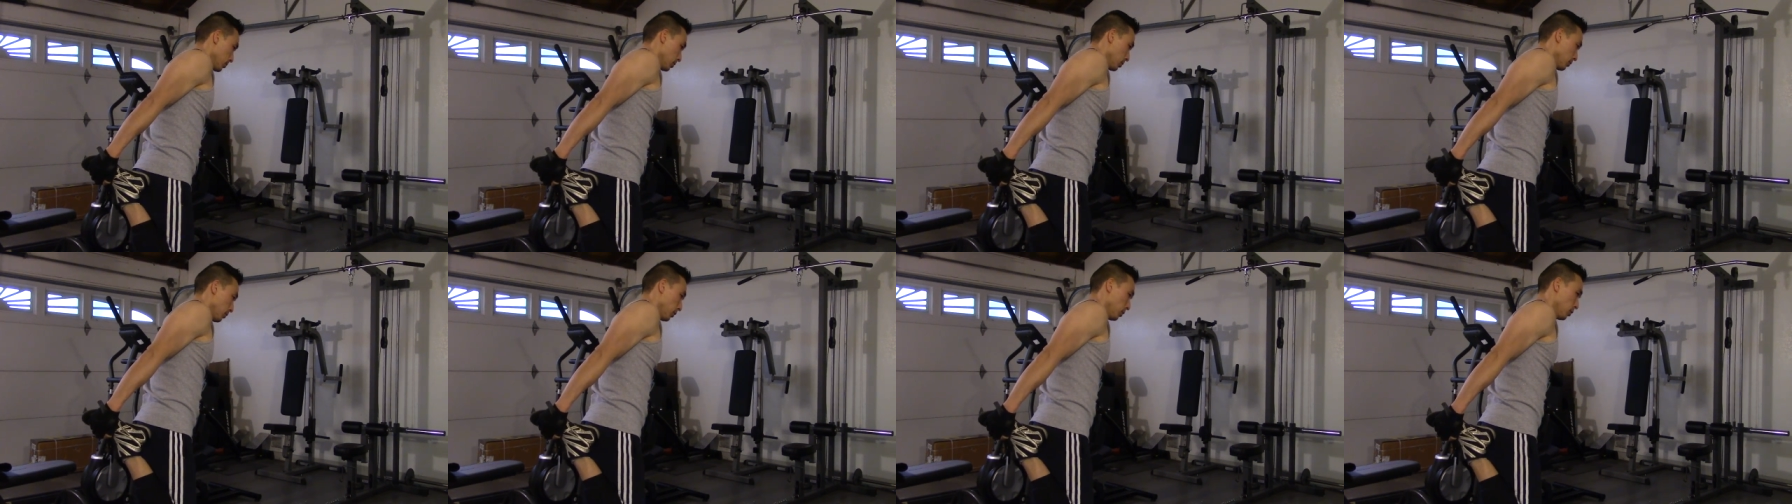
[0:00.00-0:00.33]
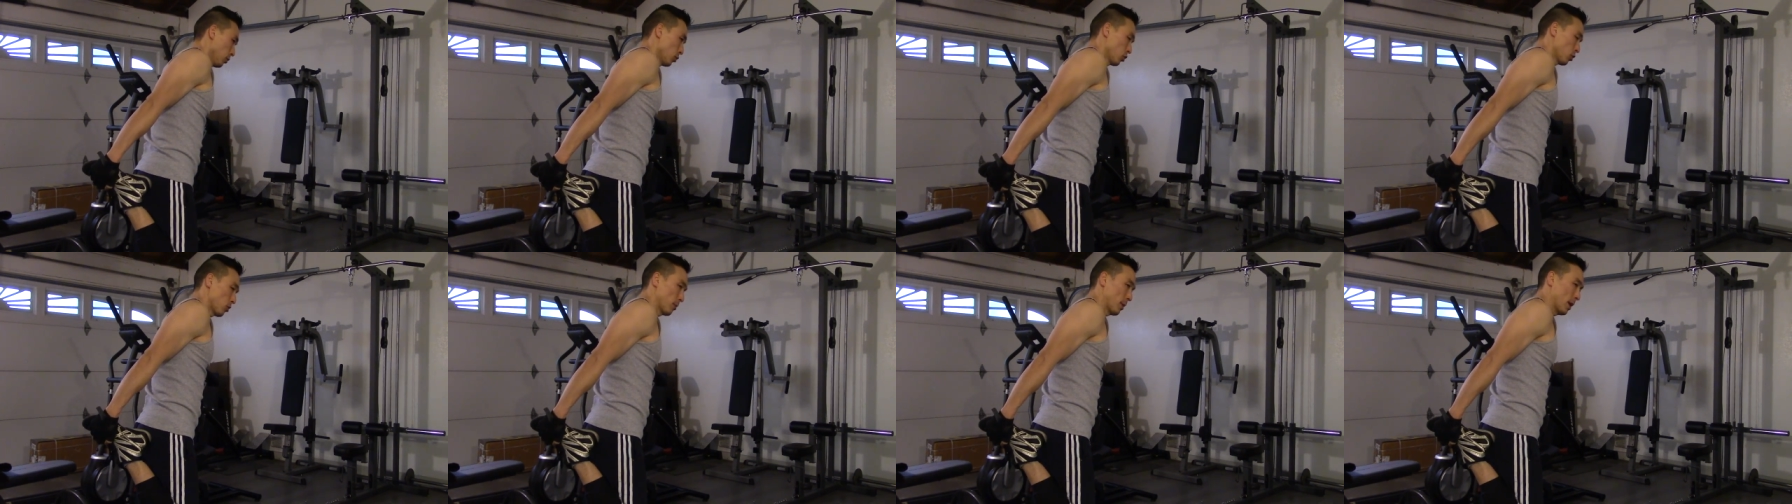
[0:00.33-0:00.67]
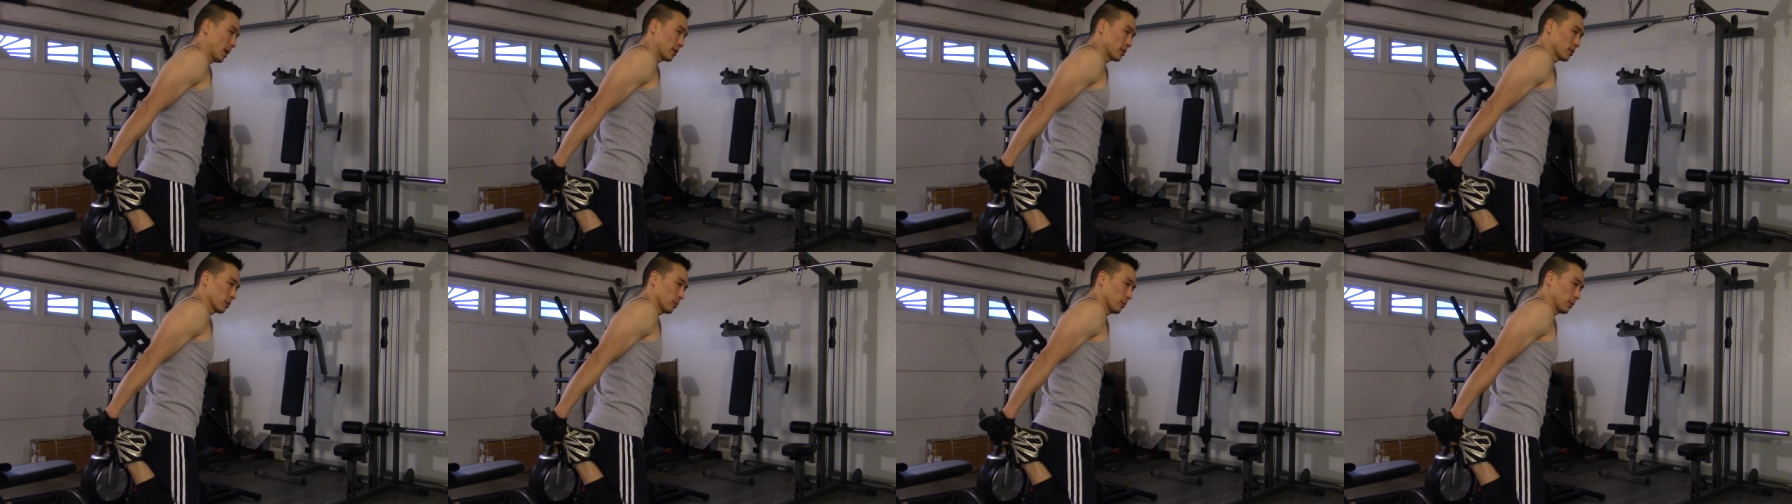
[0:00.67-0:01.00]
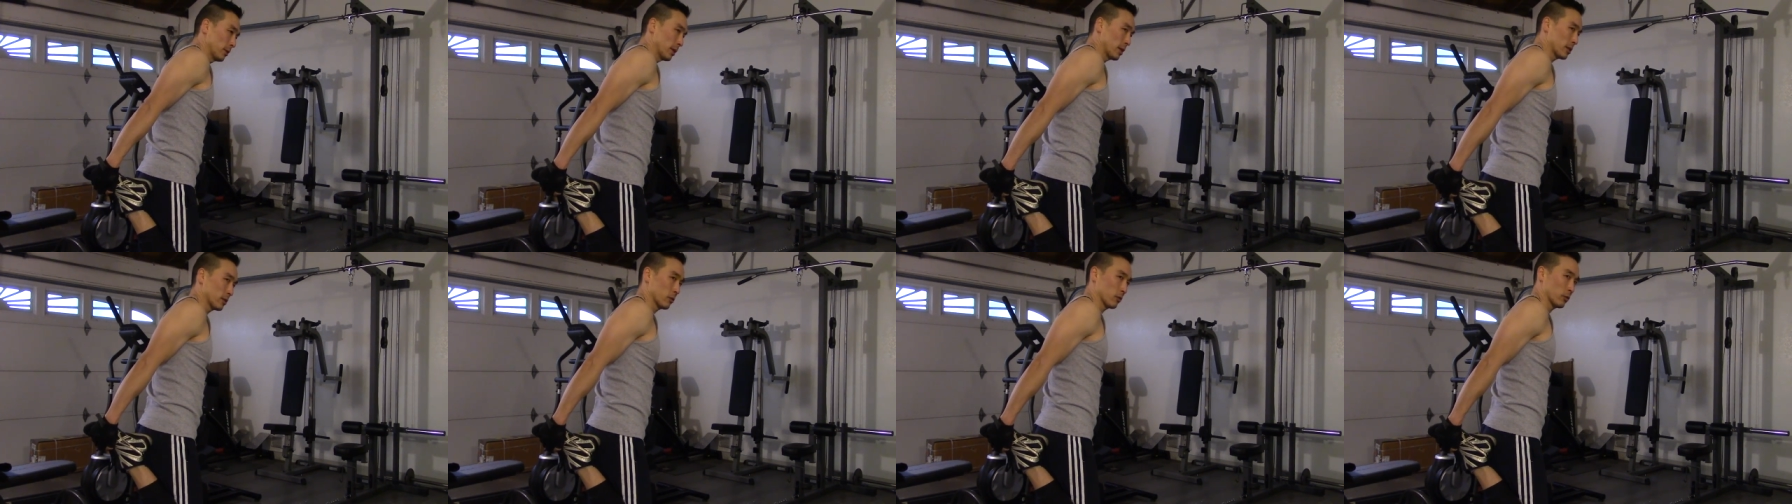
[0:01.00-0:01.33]
If you lose your balance a little bit,
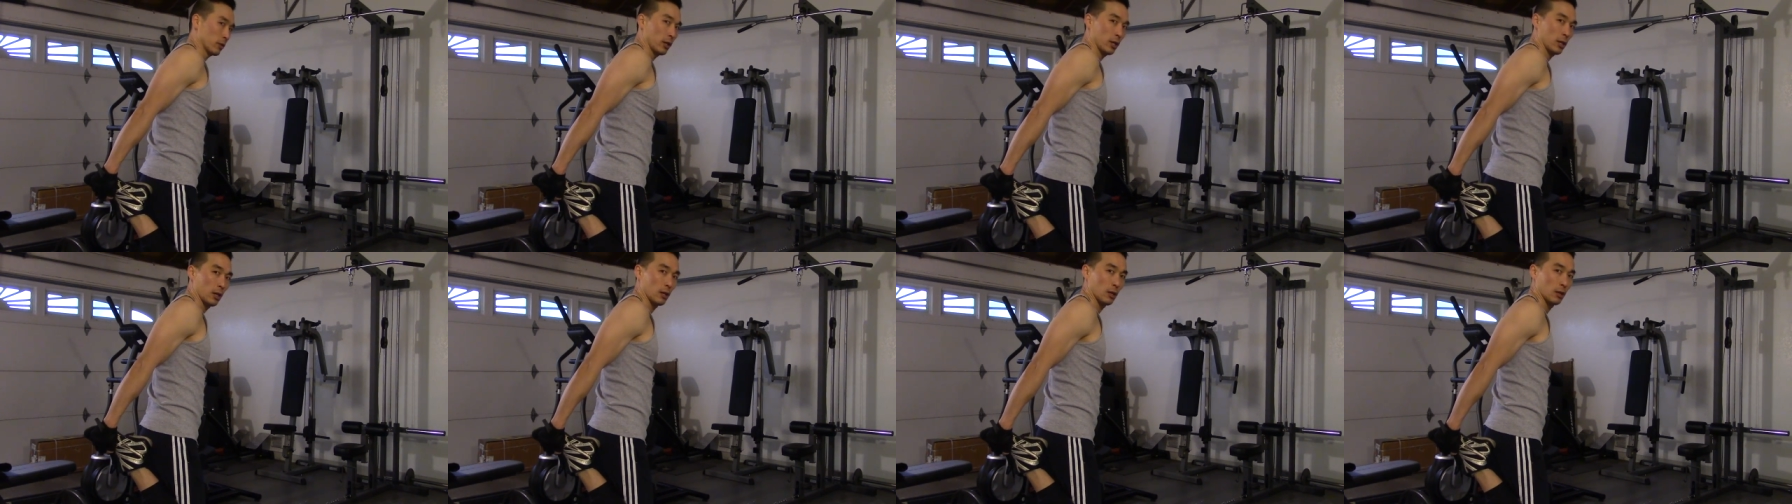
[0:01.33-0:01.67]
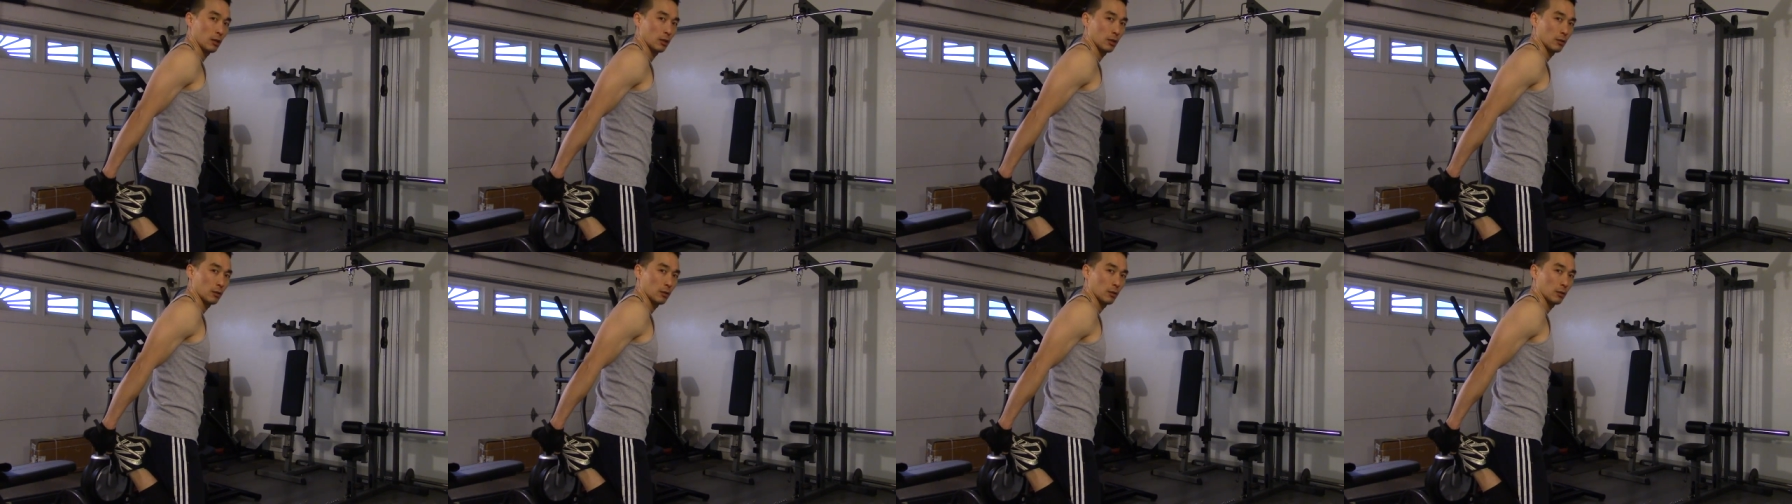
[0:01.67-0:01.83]
that's okay.